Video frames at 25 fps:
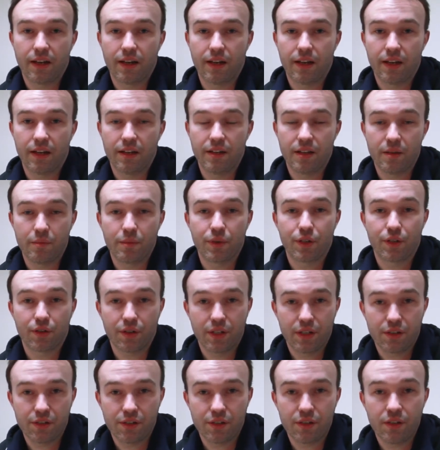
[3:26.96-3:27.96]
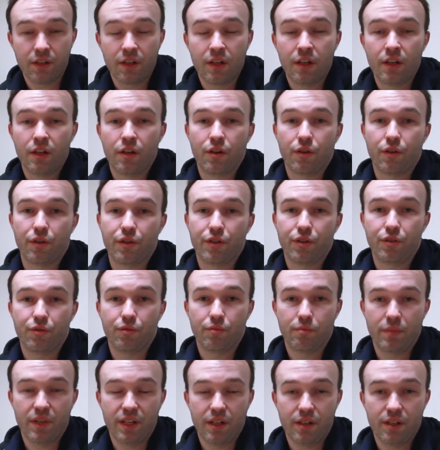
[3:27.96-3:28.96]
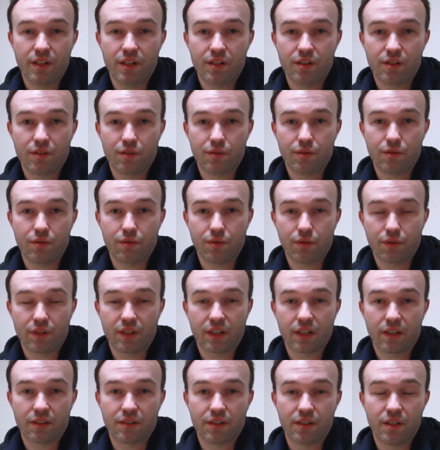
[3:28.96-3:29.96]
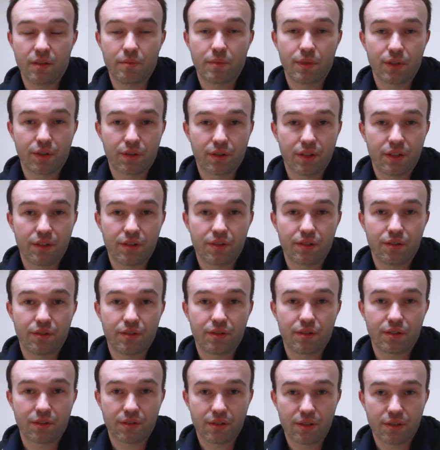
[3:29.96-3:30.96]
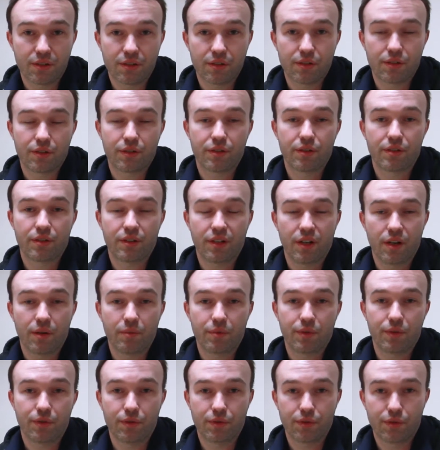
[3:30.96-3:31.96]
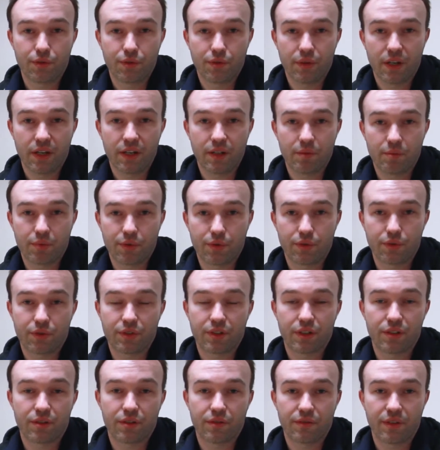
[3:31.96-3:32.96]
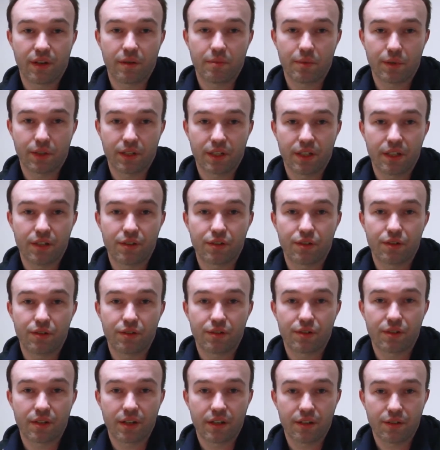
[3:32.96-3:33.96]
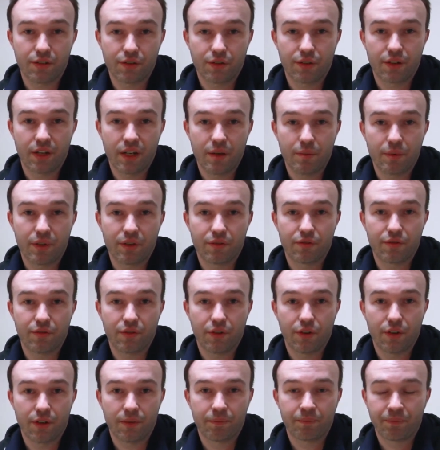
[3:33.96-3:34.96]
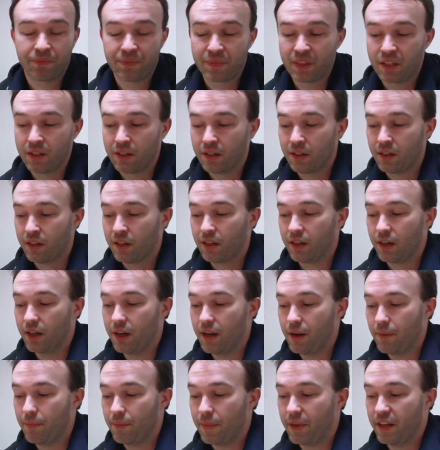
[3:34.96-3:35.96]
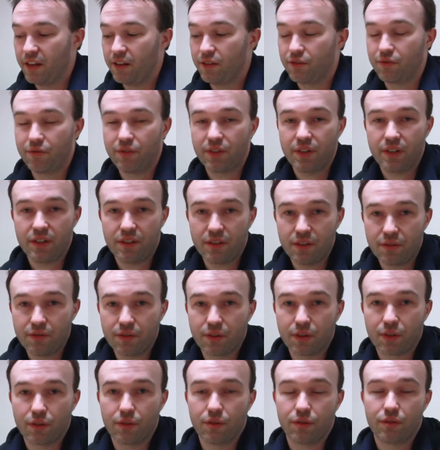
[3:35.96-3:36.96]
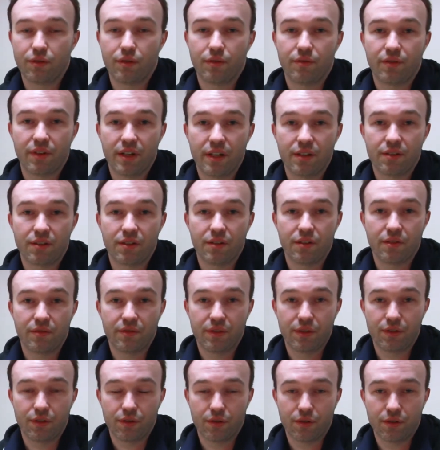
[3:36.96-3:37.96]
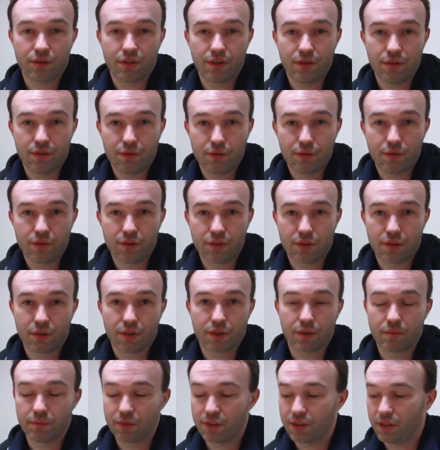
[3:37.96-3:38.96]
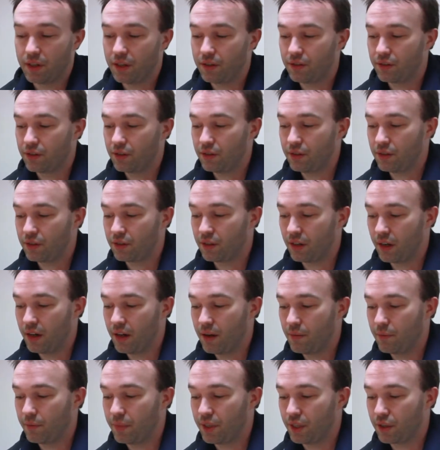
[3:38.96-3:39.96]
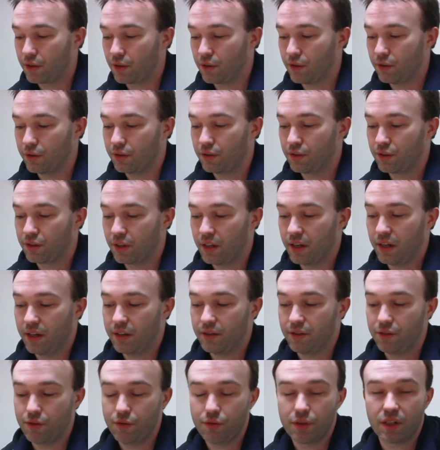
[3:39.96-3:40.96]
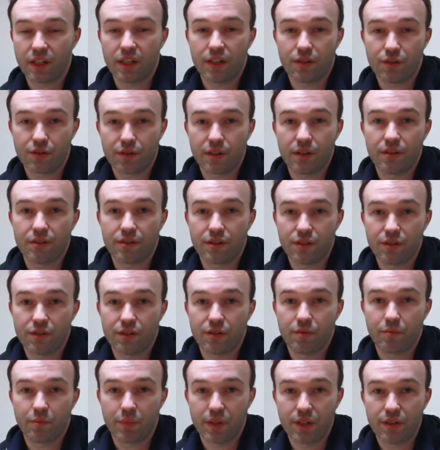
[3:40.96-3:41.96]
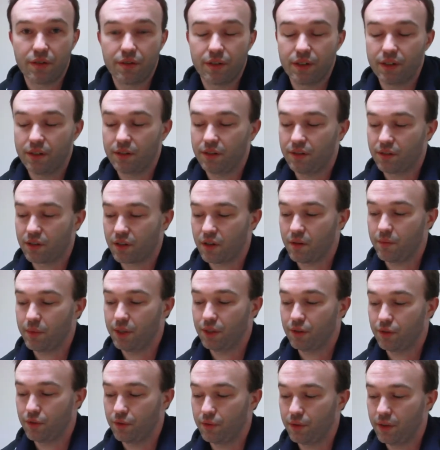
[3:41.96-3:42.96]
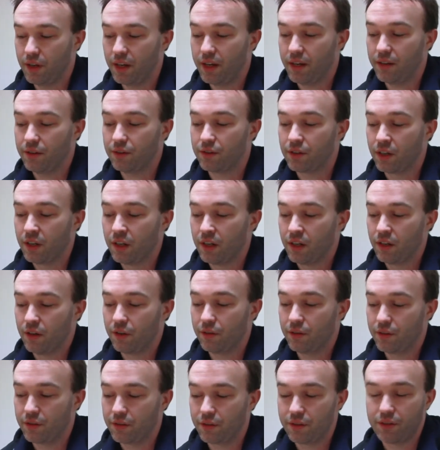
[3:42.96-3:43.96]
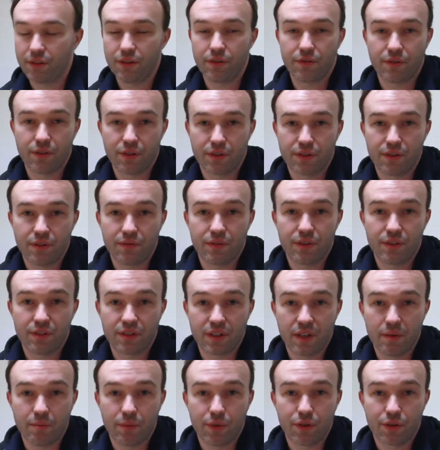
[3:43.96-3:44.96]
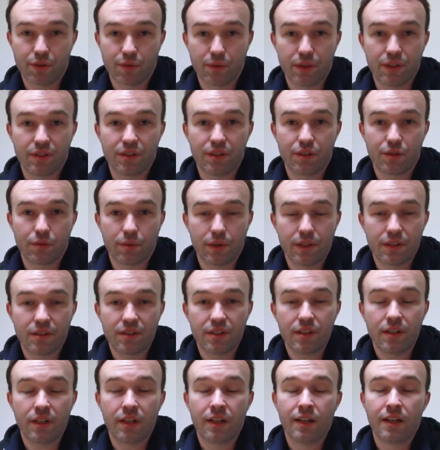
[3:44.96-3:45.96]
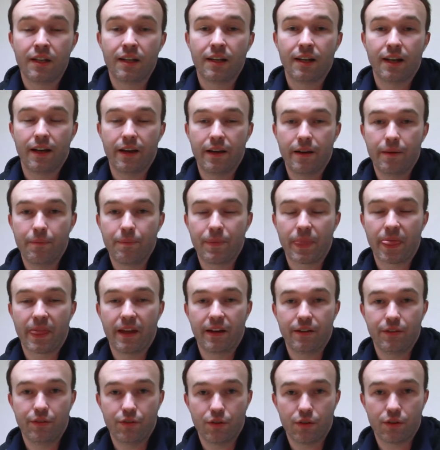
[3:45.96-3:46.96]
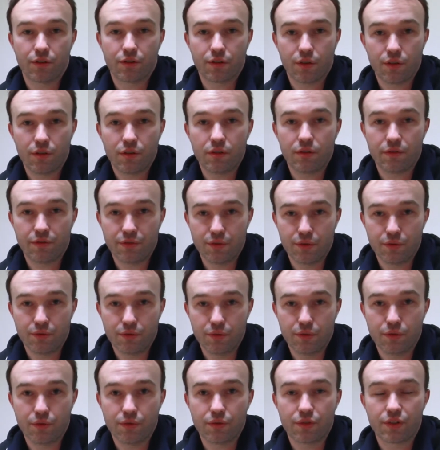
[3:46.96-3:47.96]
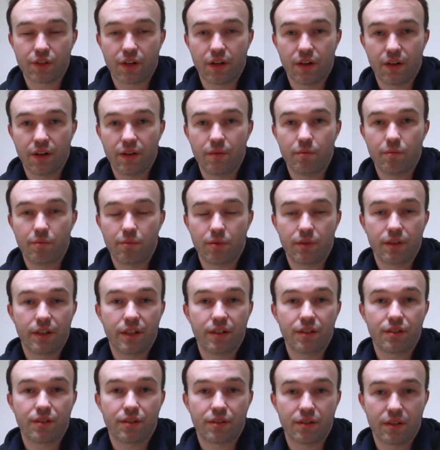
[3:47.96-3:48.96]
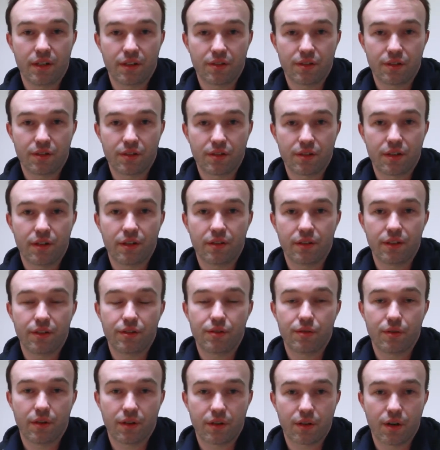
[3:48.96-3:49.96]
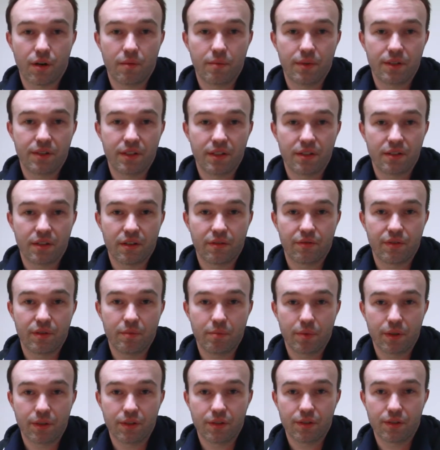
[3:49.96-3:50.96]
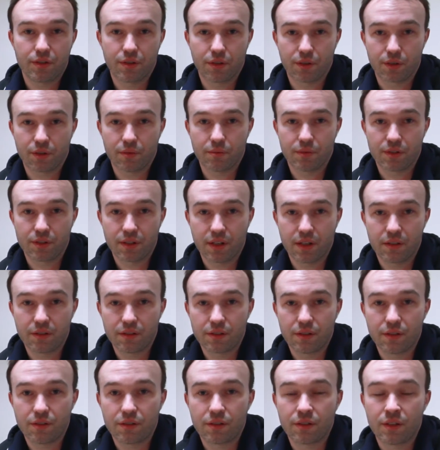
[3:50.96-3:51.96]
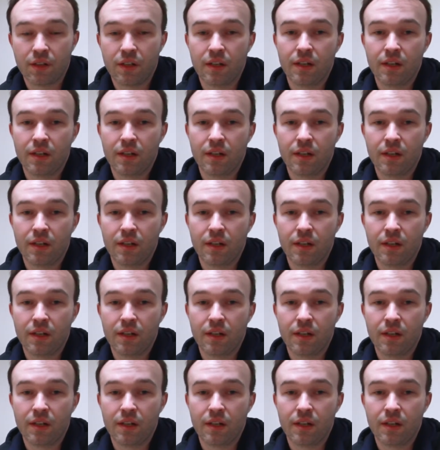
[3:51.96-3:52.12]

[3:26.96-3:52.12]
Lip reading: in immigration, or you may need to look at an immigration solicitor to help you through any process of applications that you're aiming for. It is very difficult to advise individuals in those circumstances because the UK transition period is coming to an end on the 31st of December 2020, and not all of the rules are in place necessarily to accommodate everybody's circumstances.